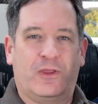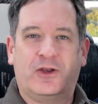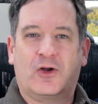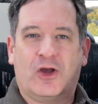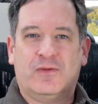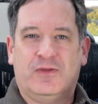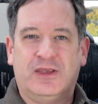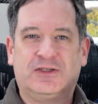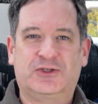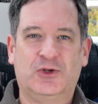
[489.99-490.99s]
they're not going for
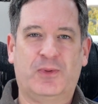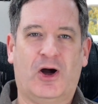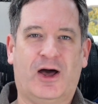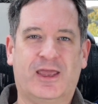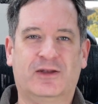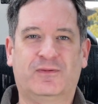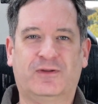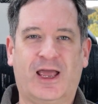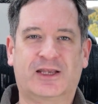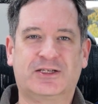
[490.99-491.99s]
the super high-end
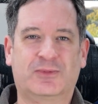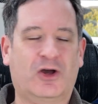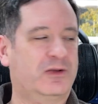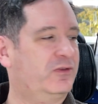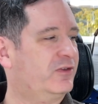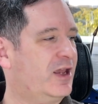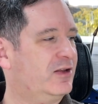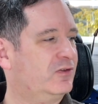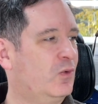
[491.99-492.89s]
flagship kind of status,